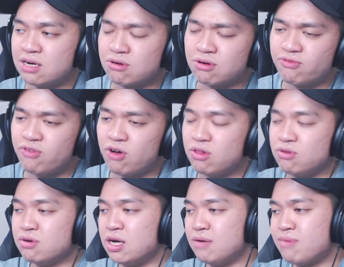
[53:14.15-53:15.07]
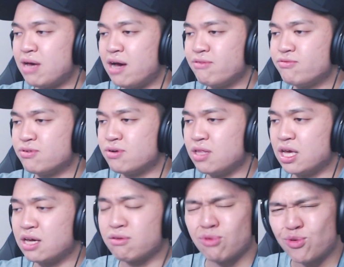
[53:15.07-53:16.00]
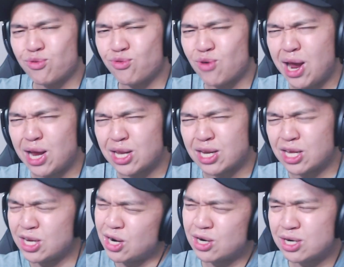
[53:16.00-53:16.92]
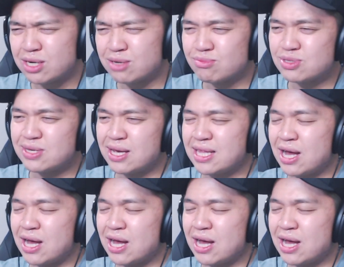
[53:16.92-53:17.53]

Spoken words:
or follow it up after like a refrain, you know what I'm saying?